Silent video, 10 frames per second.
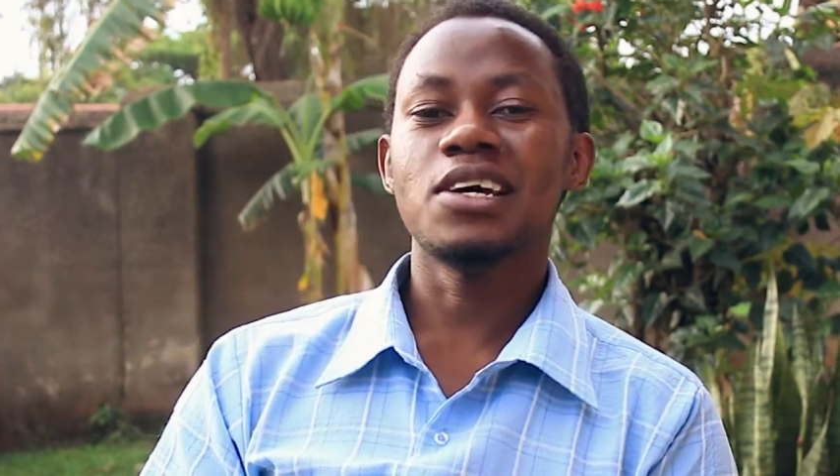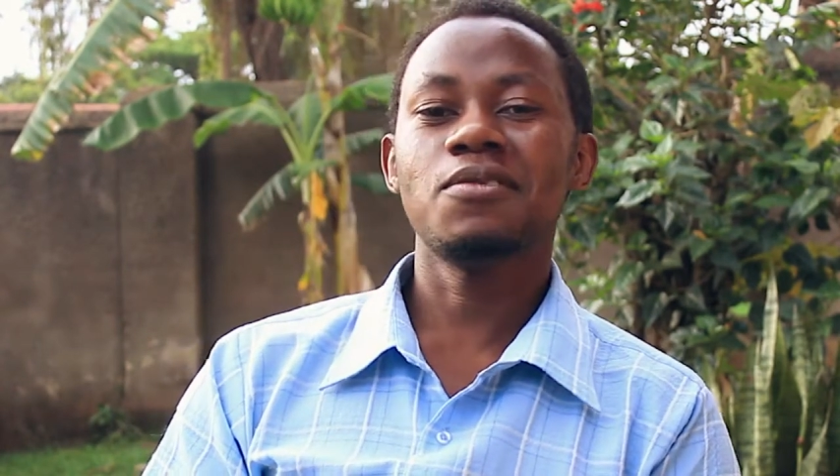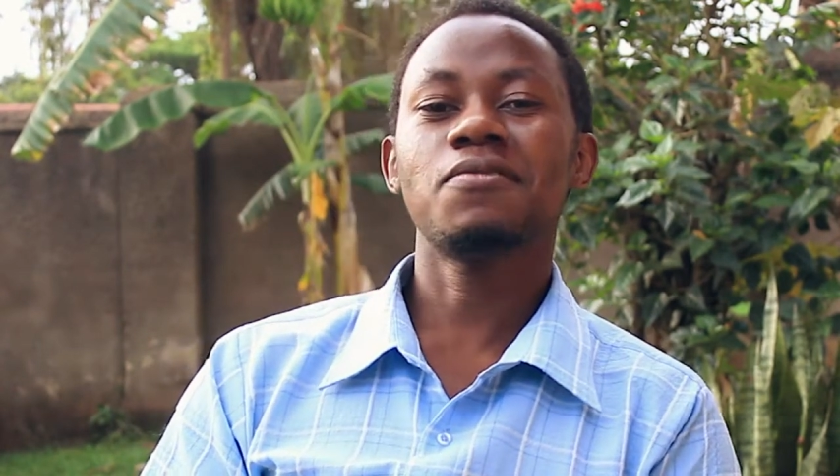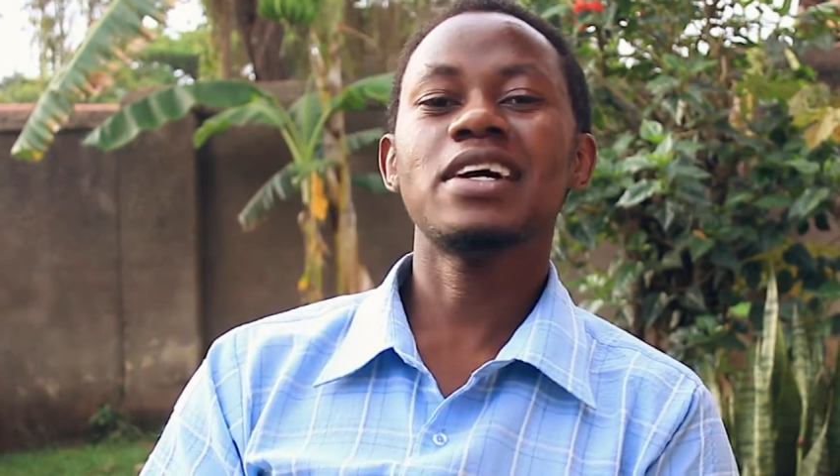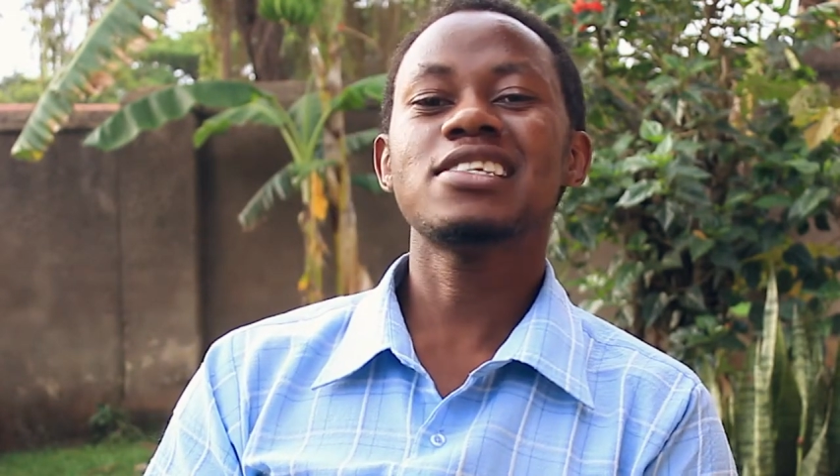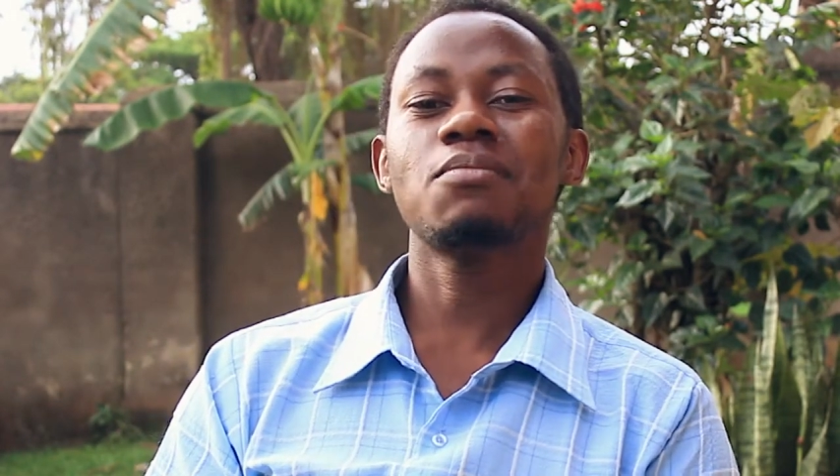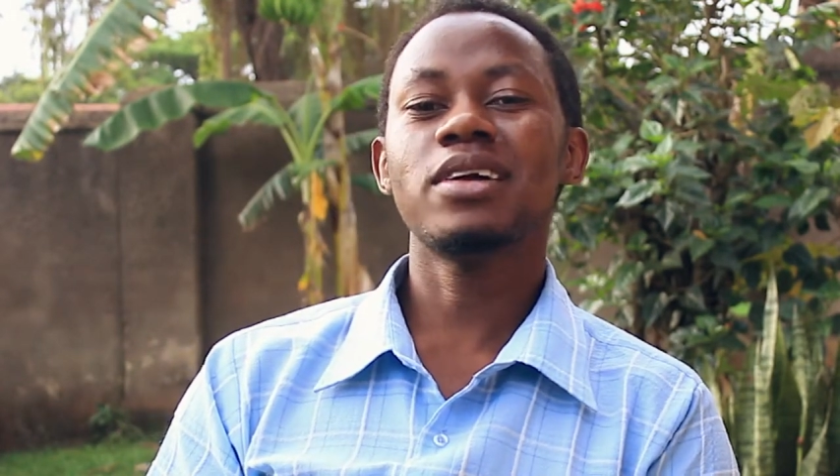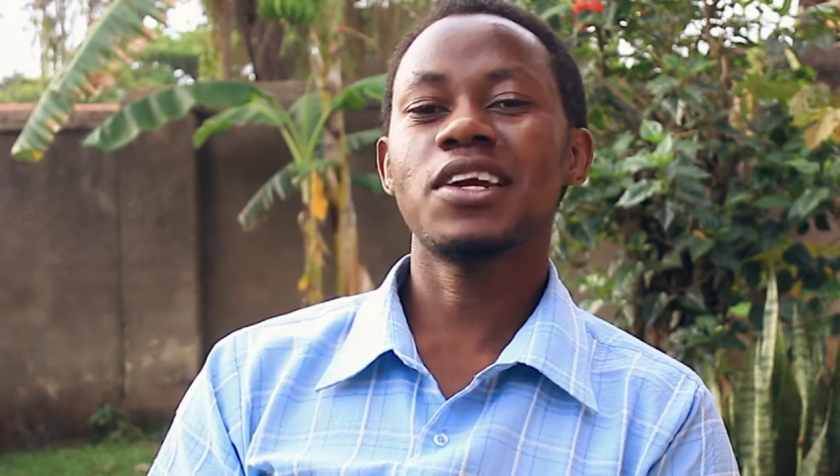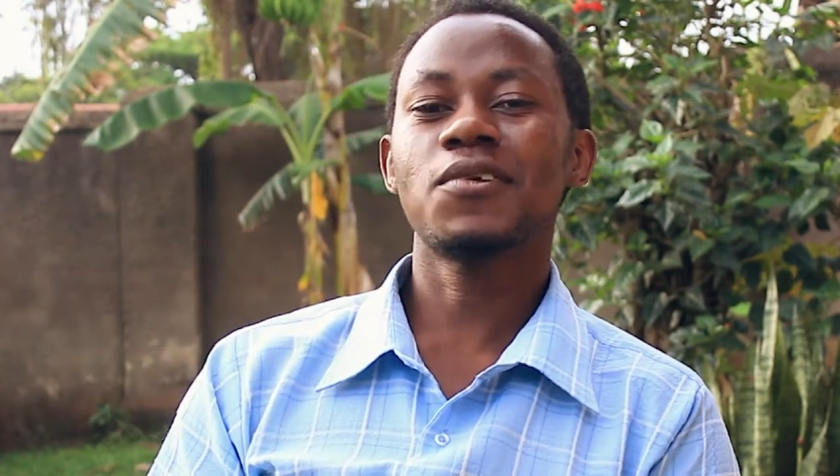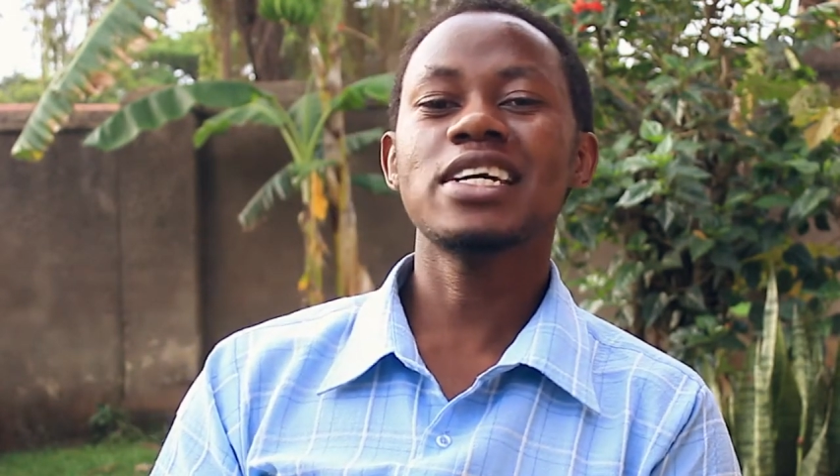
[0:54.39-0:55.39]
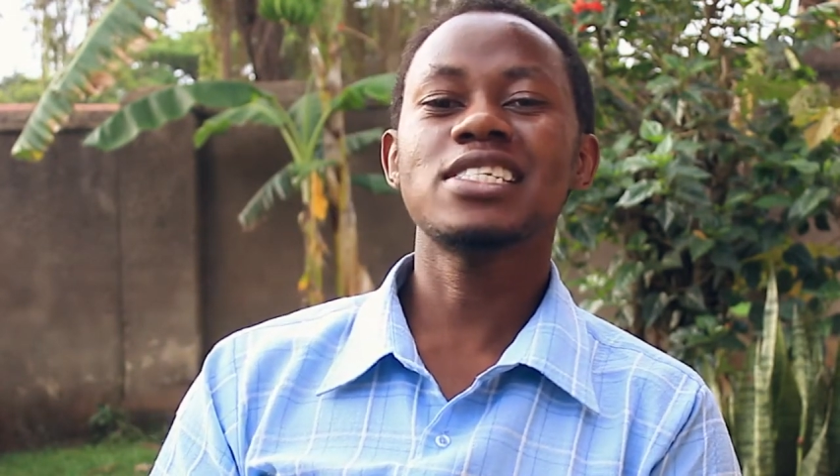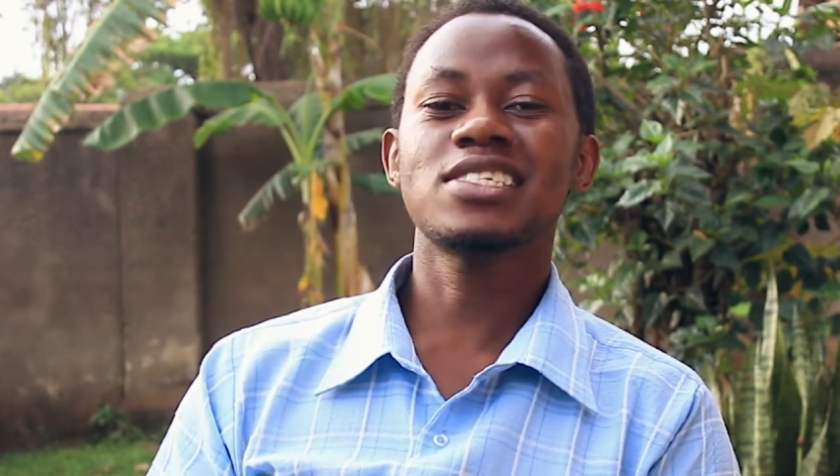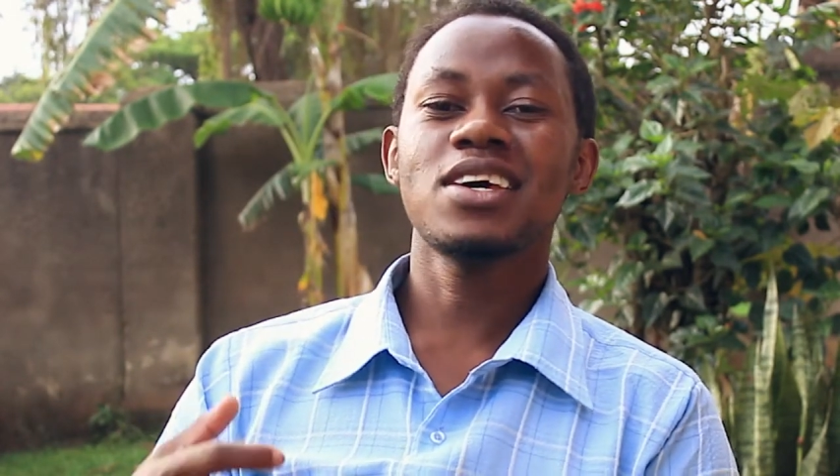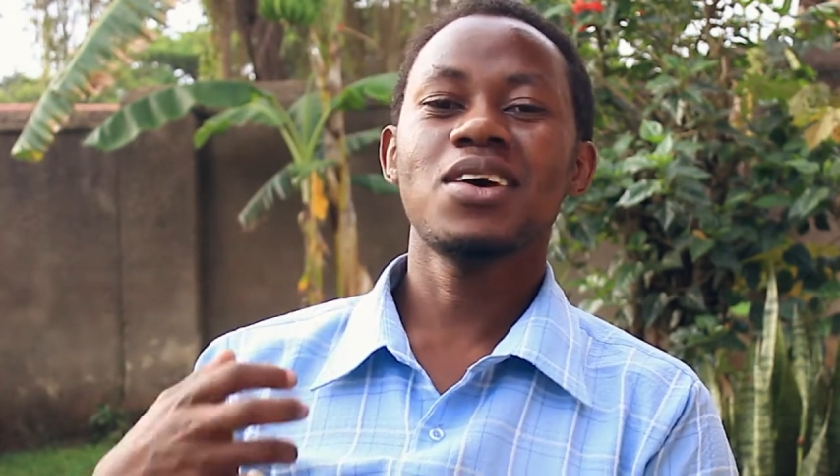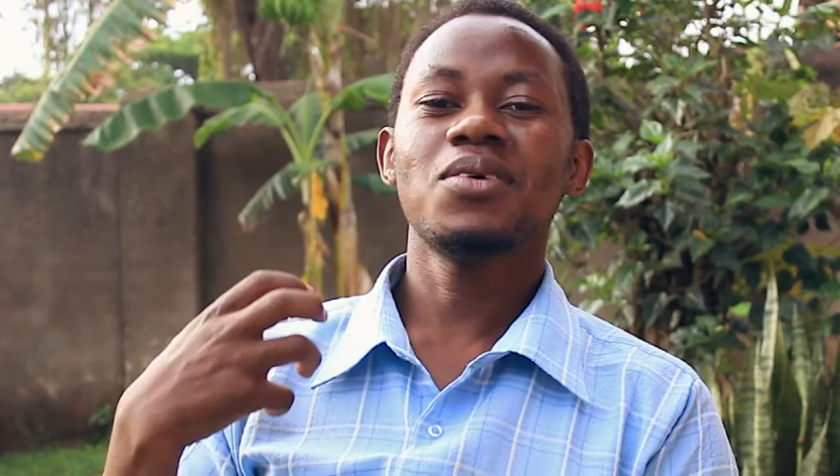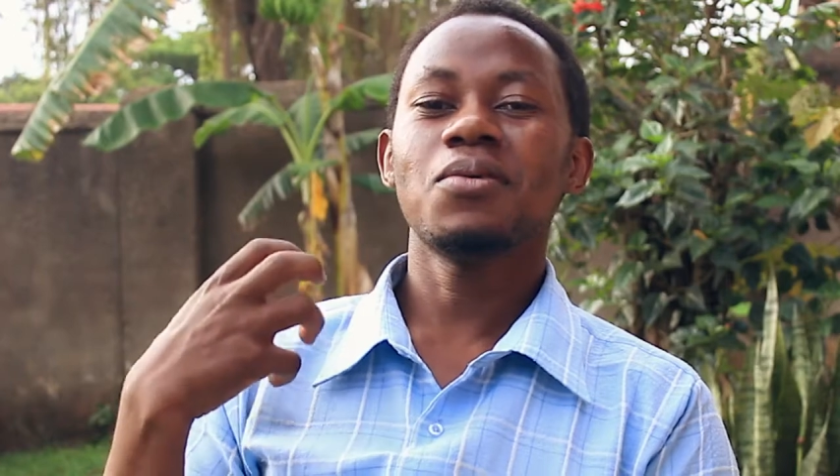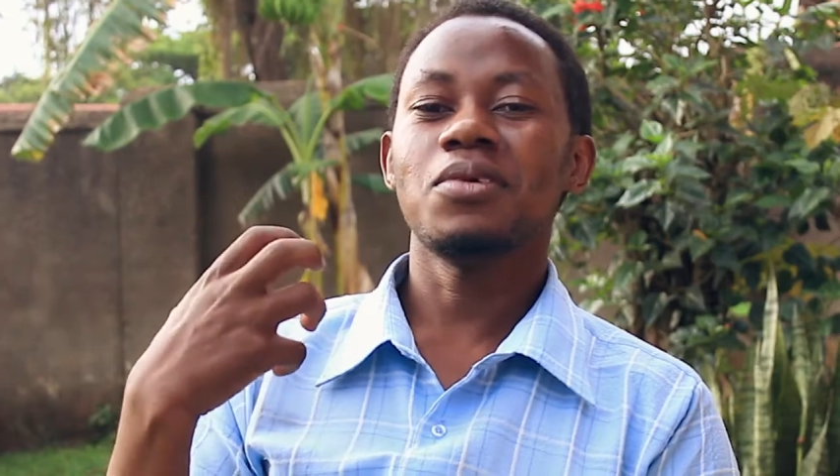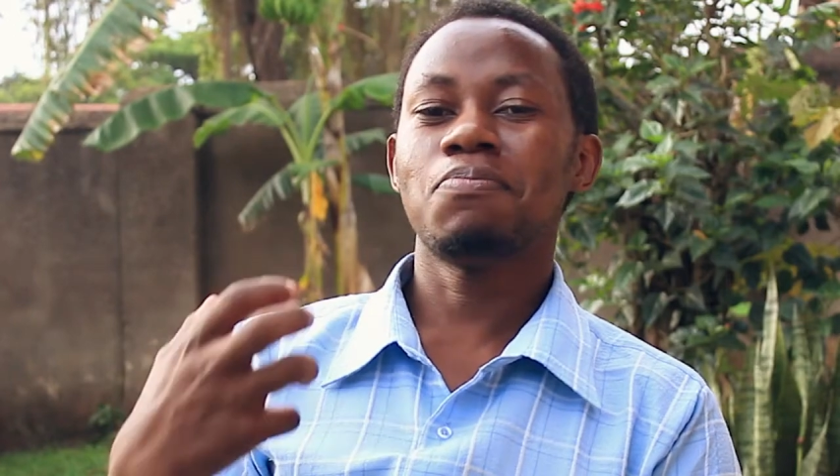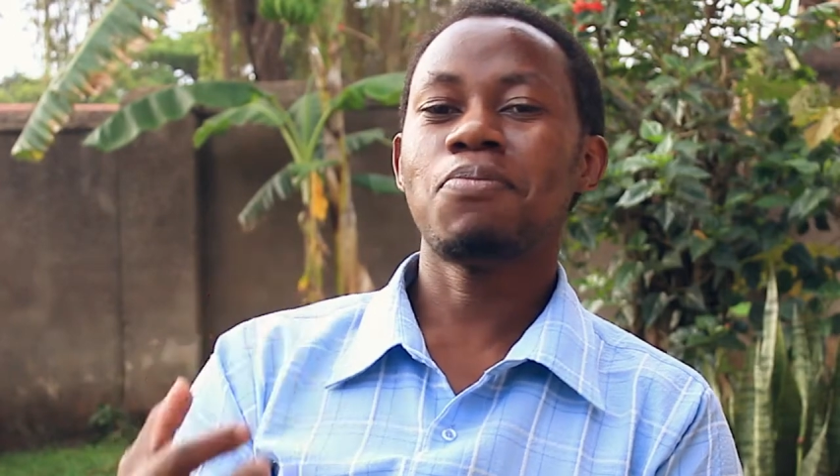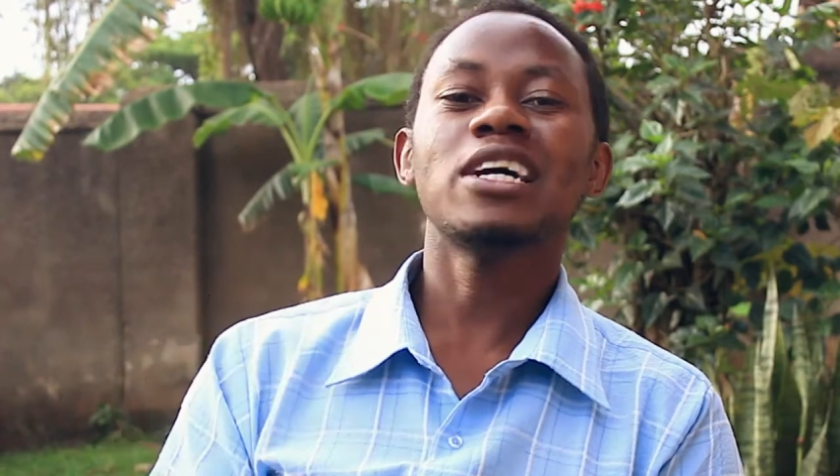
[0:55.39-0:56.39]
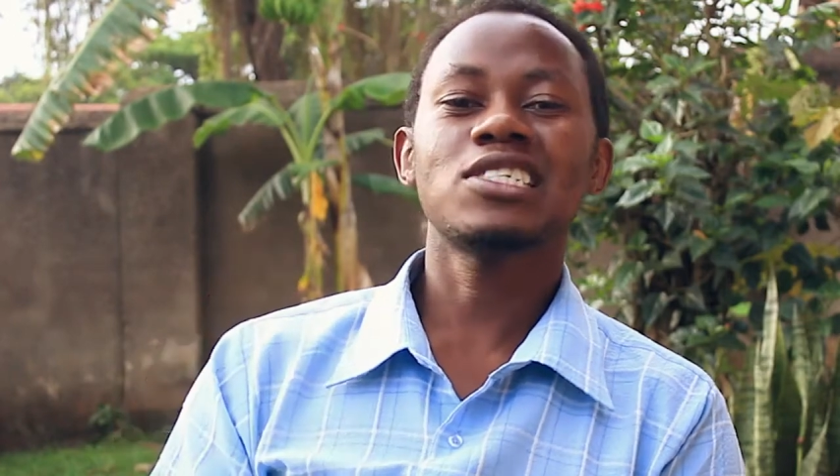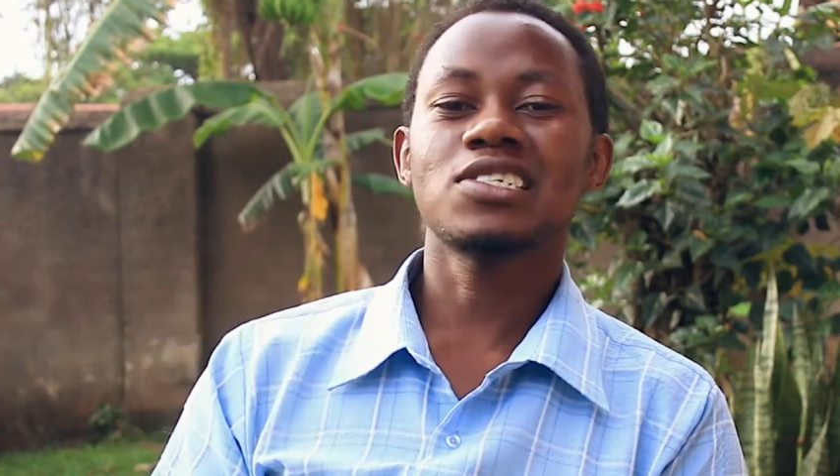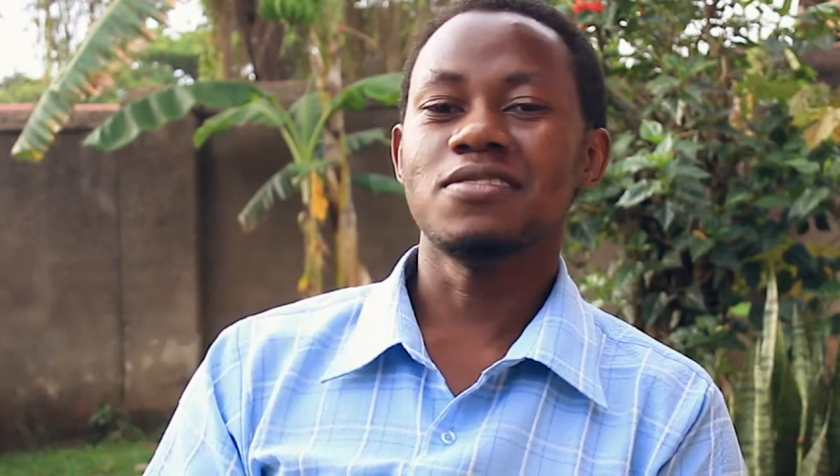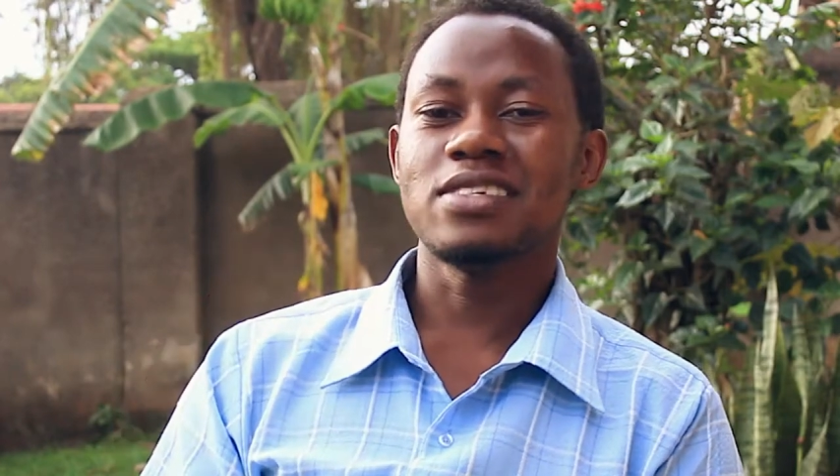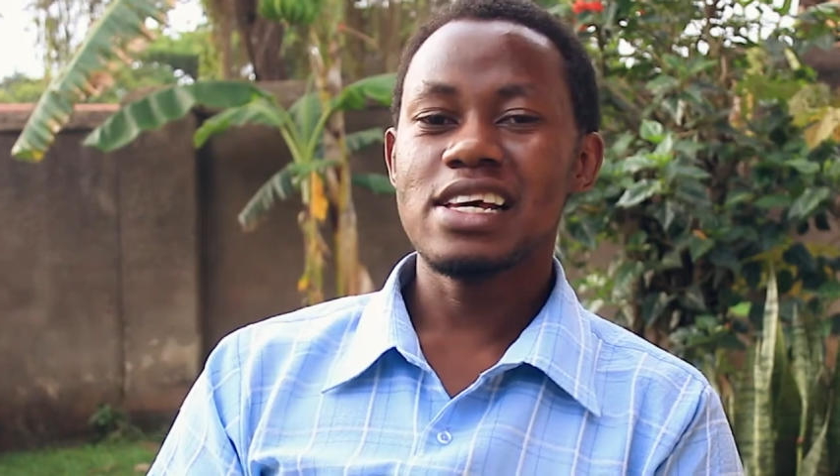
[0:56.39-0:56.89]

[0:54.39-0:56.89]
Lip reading: You'll find someone that writes with passion,